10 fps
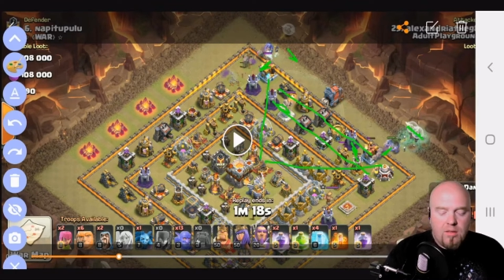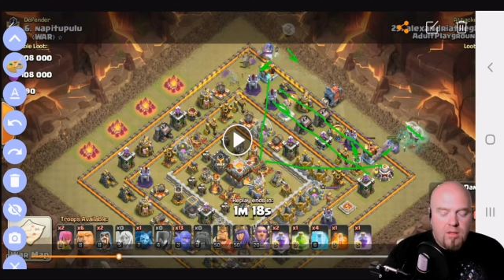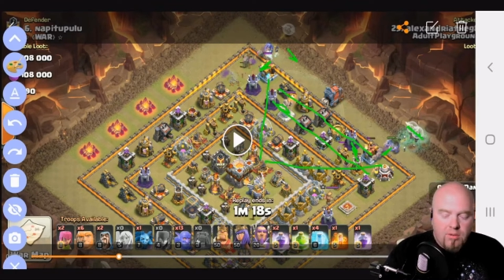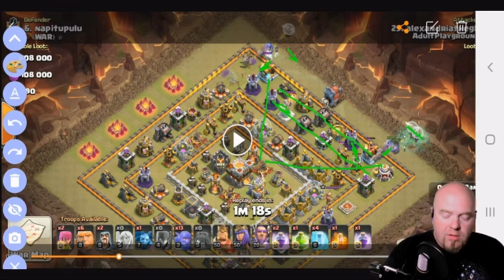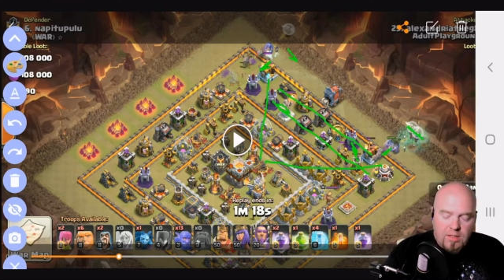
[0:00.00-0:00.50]

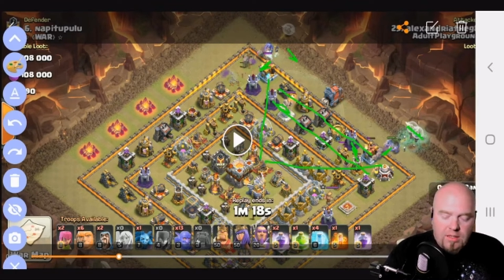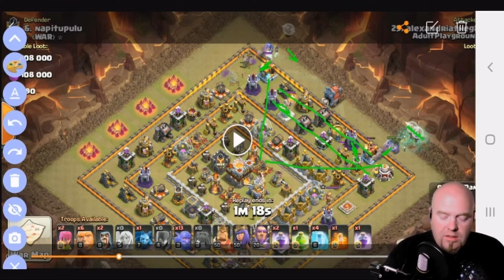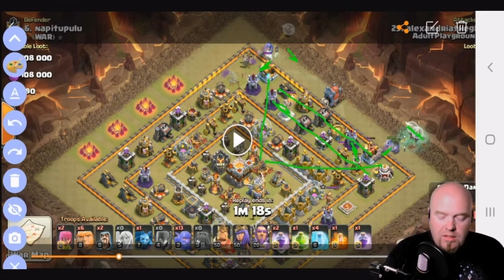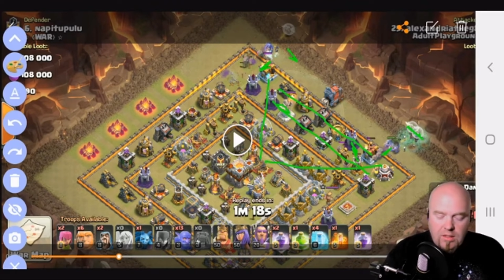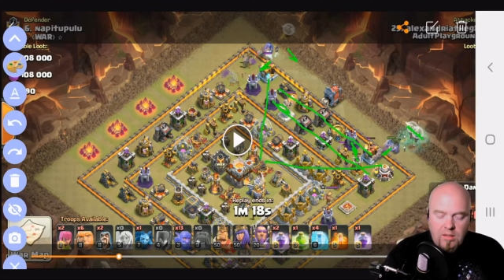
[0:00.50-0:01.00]
The other key
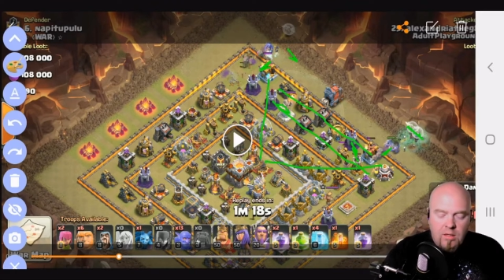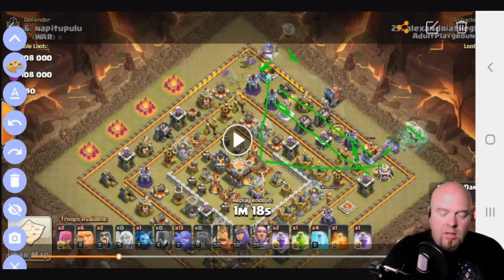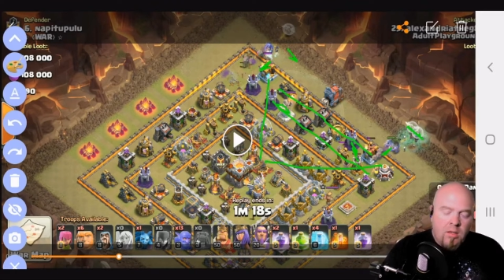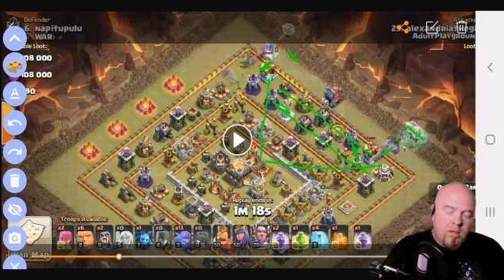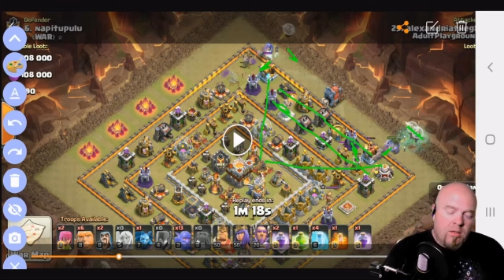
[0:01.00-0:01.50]
thing
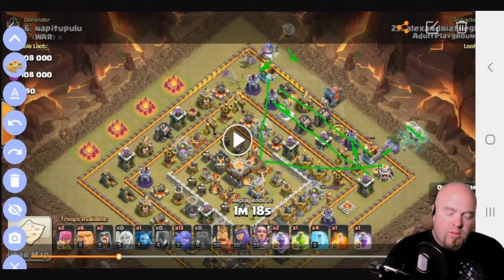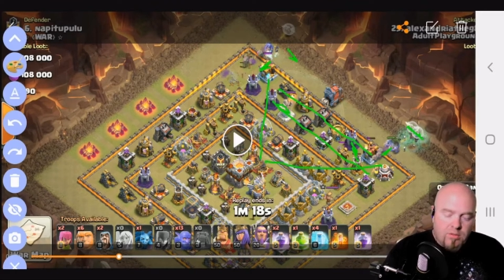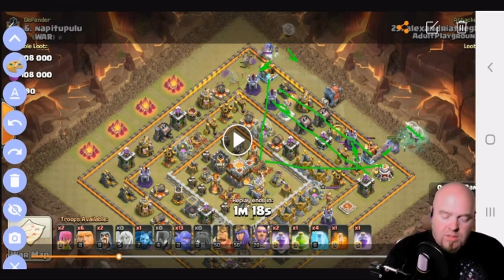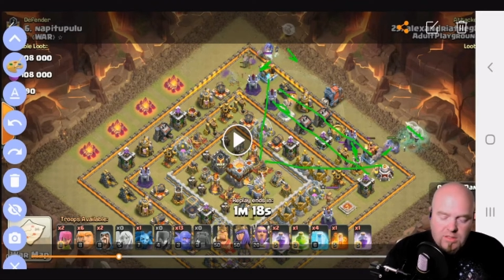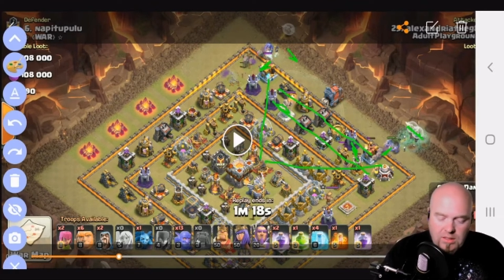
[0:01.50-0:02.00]

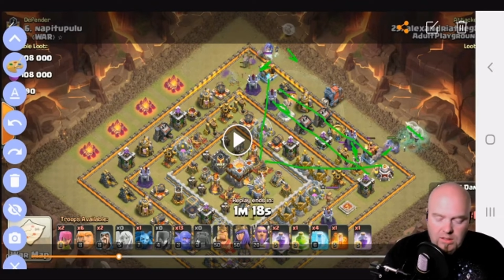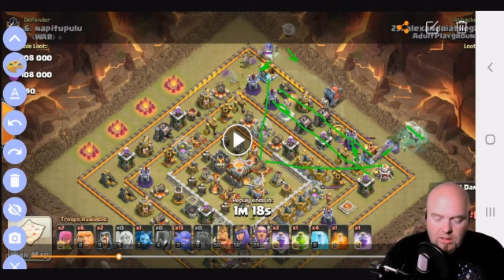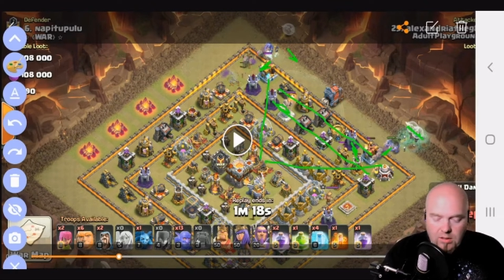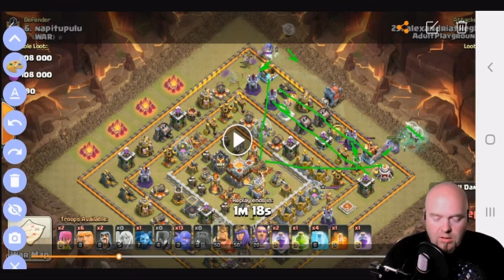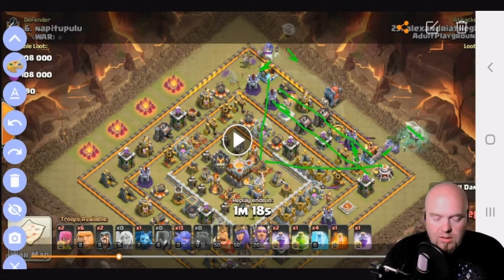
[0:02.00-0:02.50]
you'll see
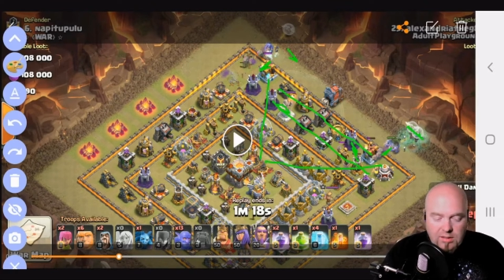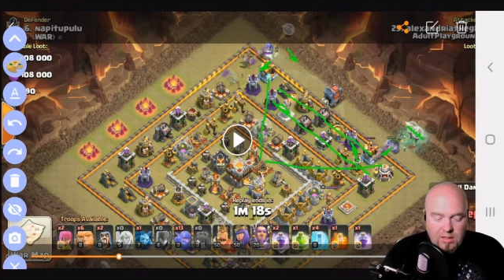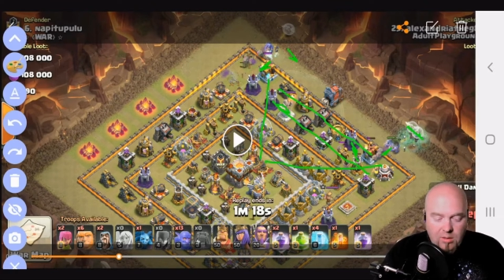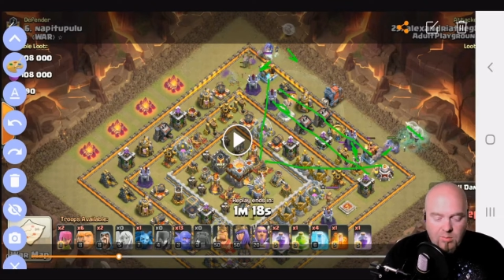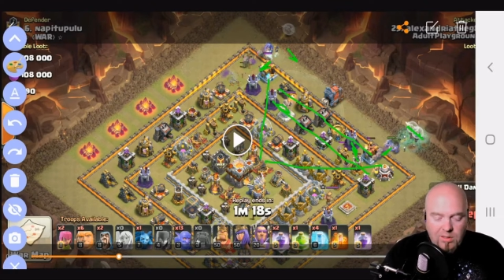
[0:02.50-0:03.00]
here is
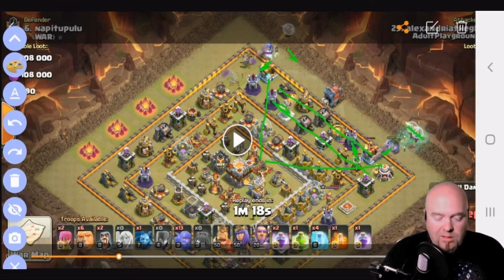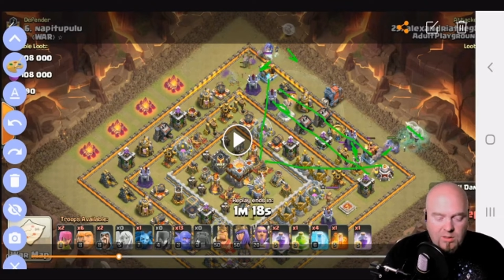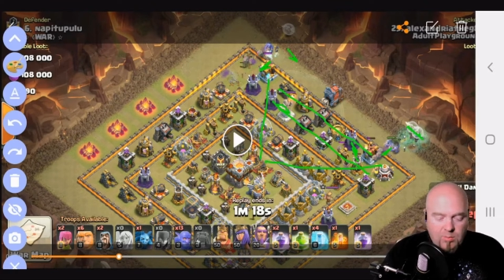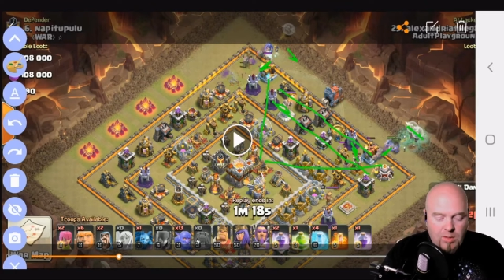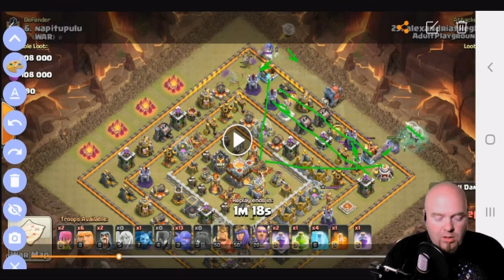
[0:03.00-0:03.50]
going to be the
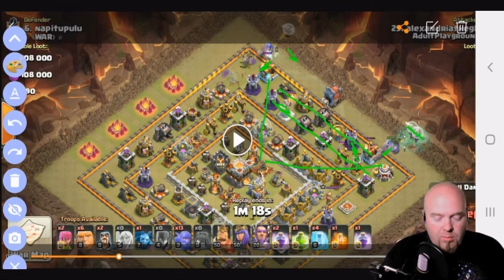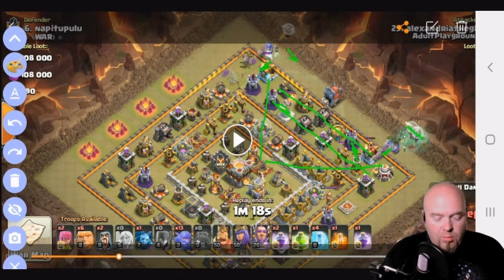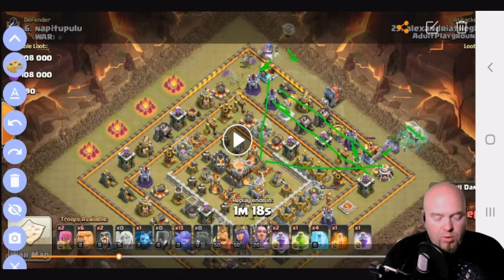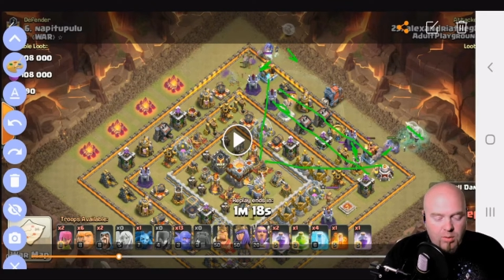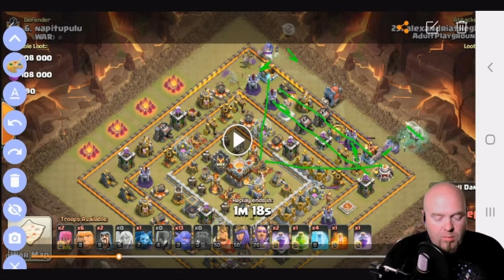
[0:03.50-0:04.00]
spell
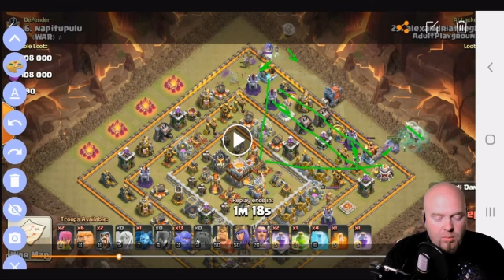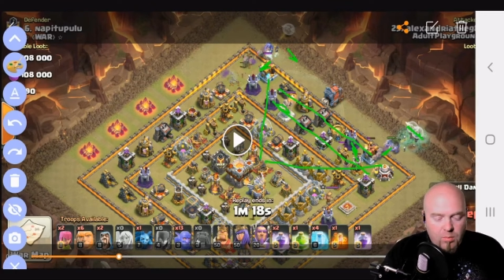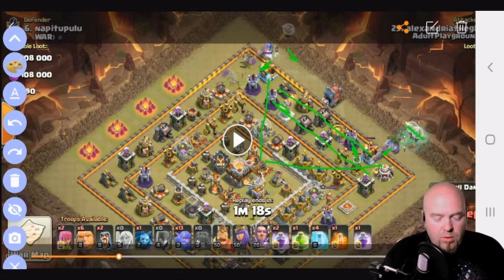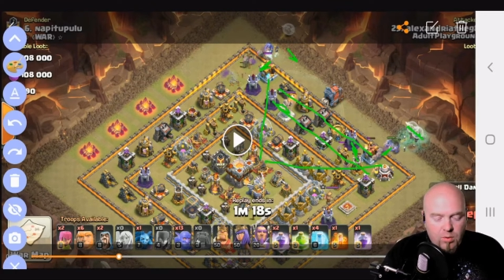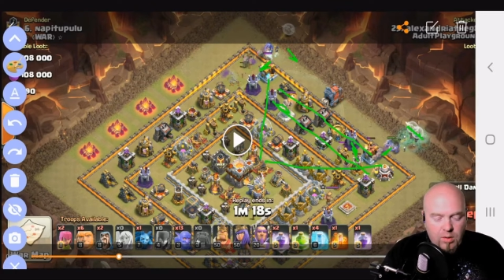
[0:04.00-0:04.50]
deployment, but
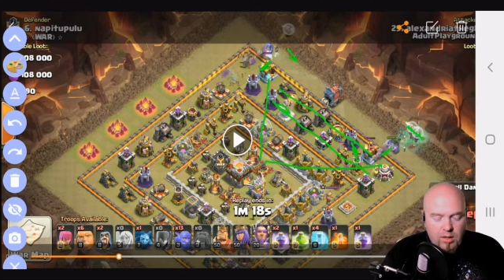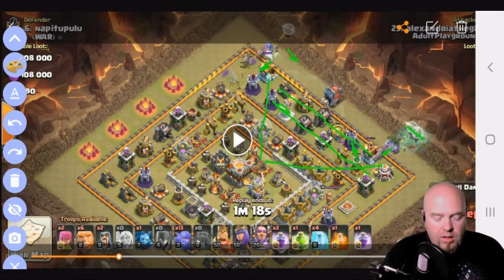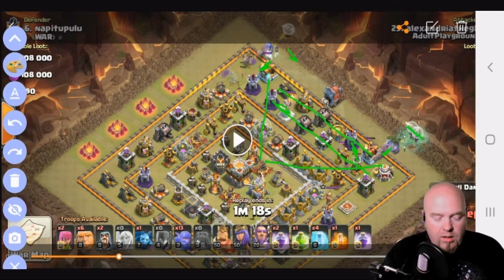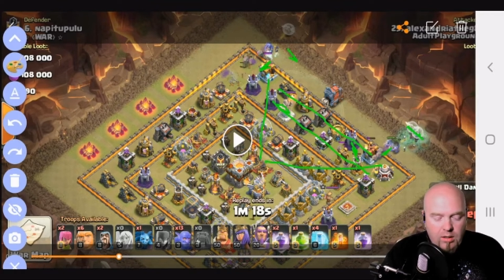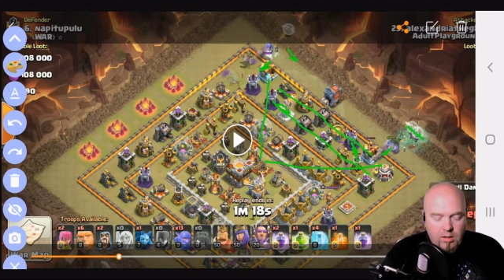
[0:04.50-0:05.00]
we'll go
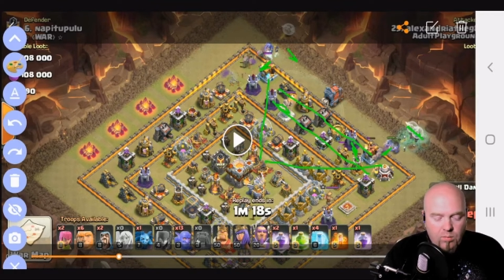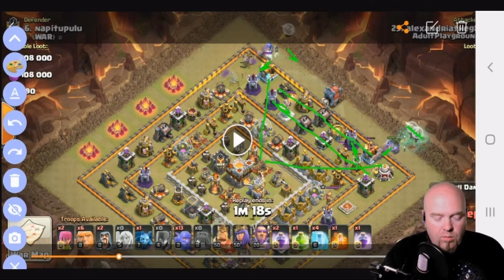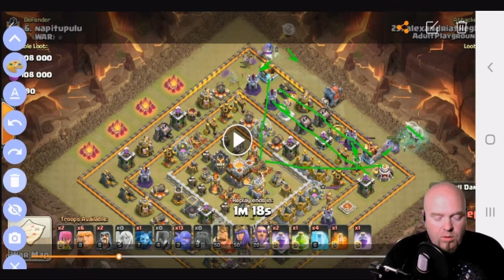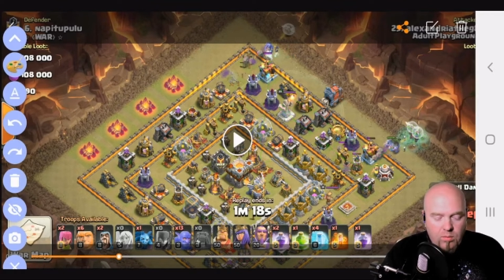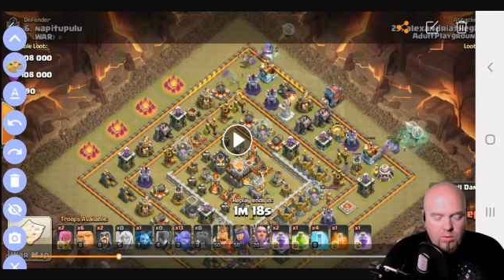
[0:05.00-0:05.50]
ahead and
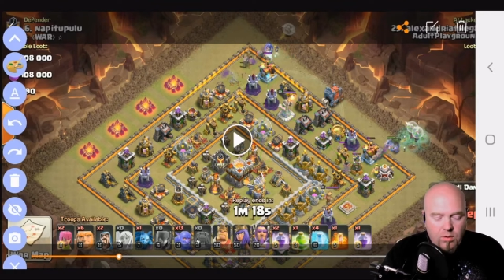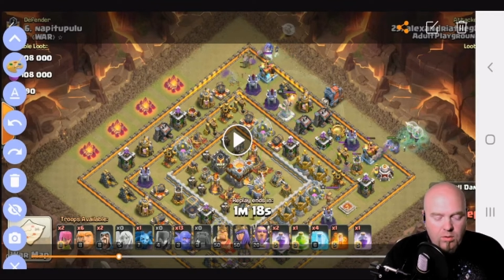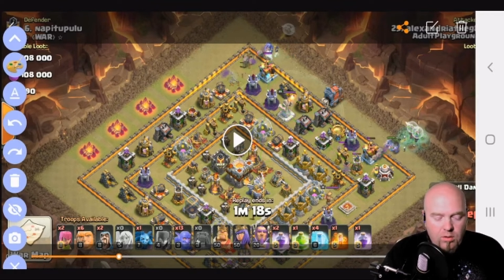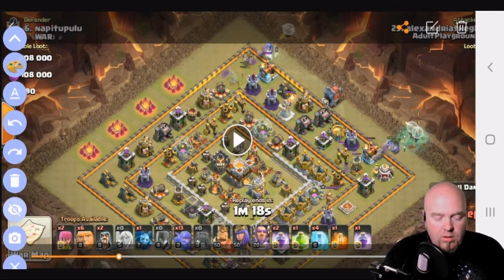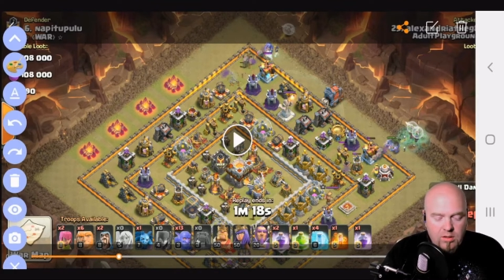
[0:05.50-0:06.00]
we will
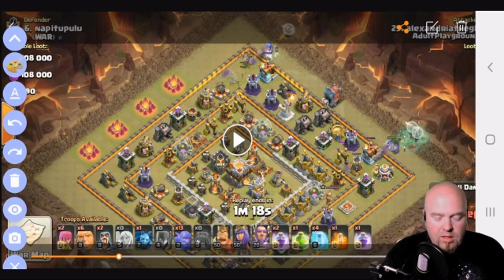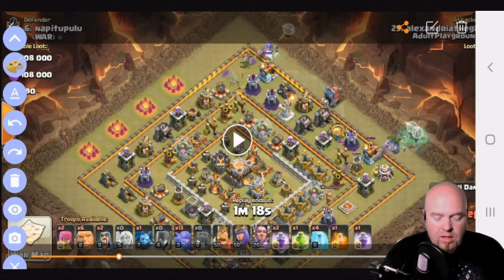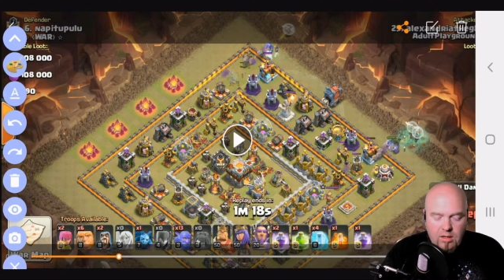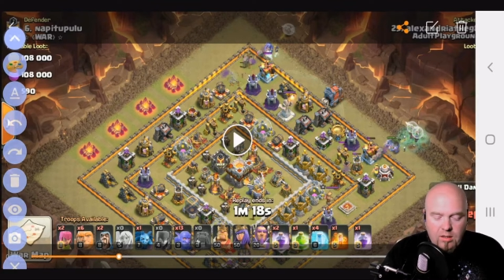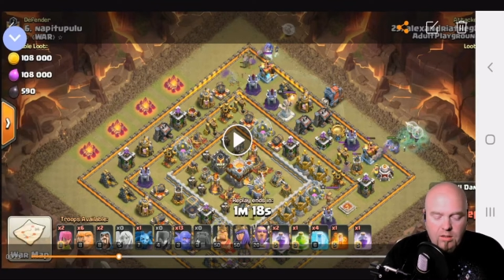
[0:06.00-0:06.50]
look at
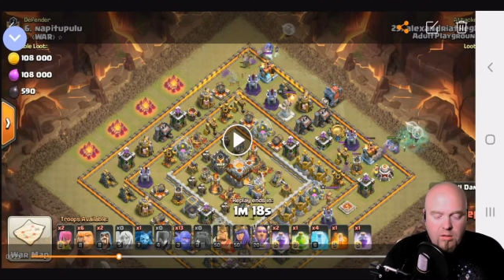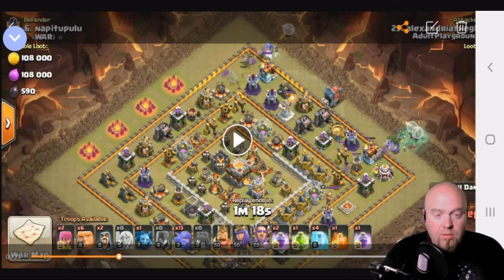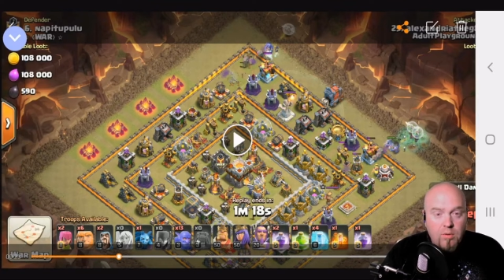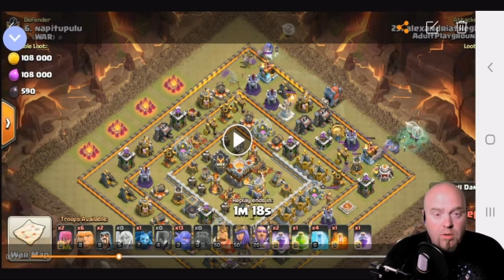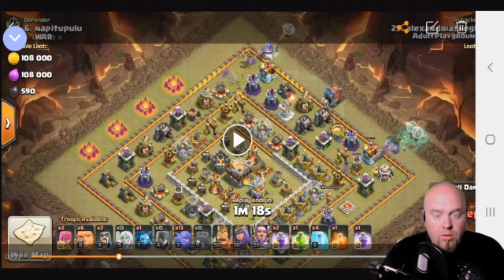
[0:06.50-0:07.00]
that here
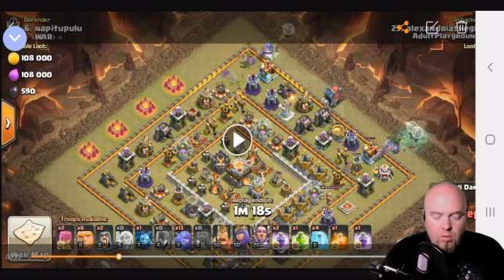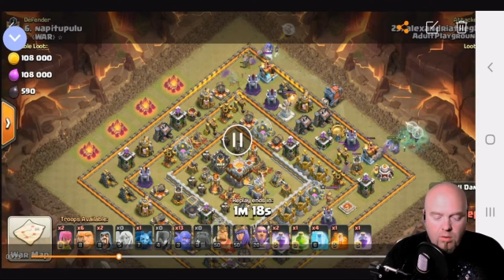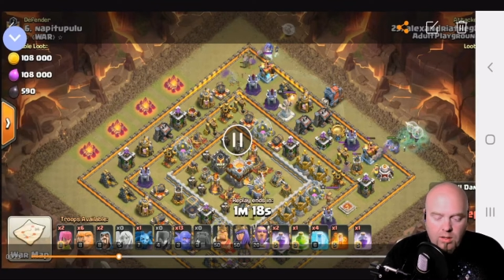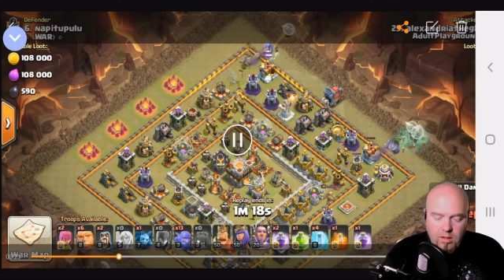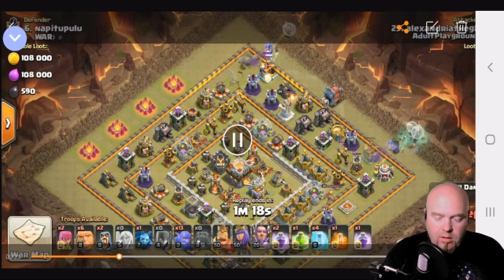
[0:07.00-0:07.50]
real
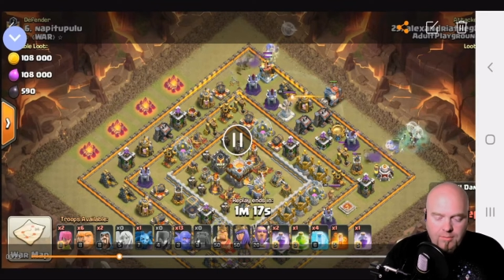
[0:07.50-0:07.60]
quick.